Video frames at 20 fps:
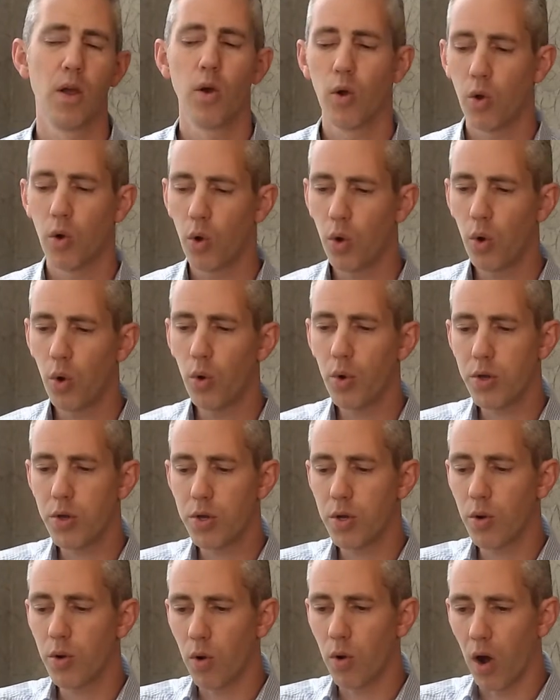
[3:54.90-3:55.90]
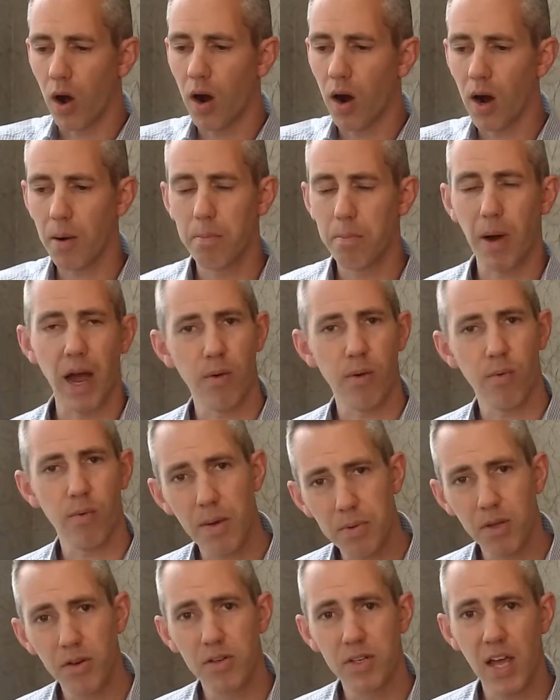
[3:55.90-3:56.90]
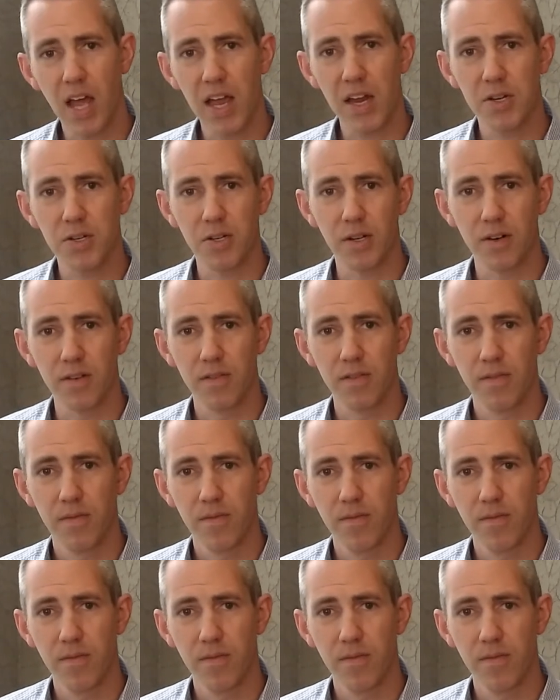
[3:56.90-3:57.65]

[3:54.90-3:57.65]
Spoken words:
Who you are by reputation